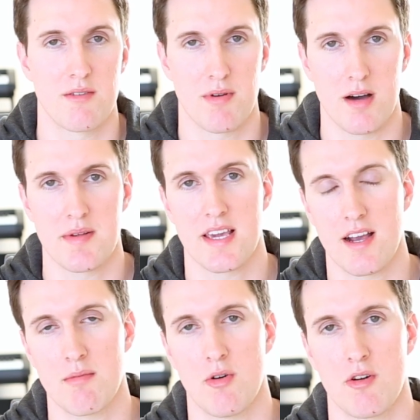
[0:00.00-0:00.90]
you probably
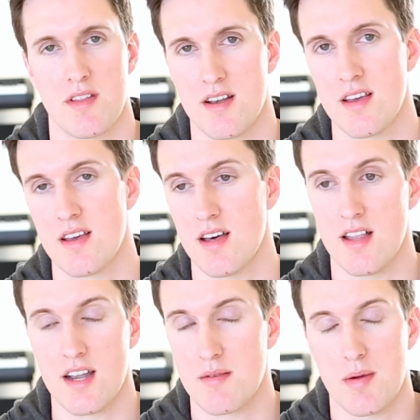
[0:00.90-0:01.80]
care more than a
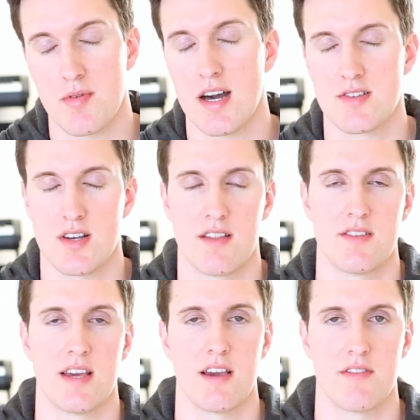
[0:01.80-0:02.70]
lot of the people I saw
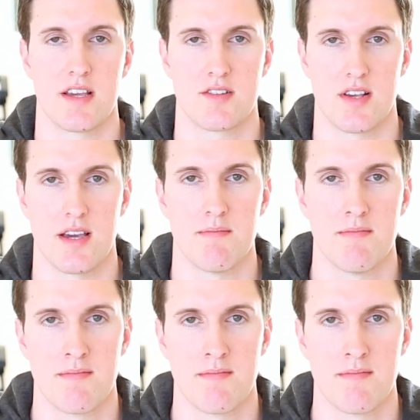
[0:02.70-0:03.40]
the day of the exam.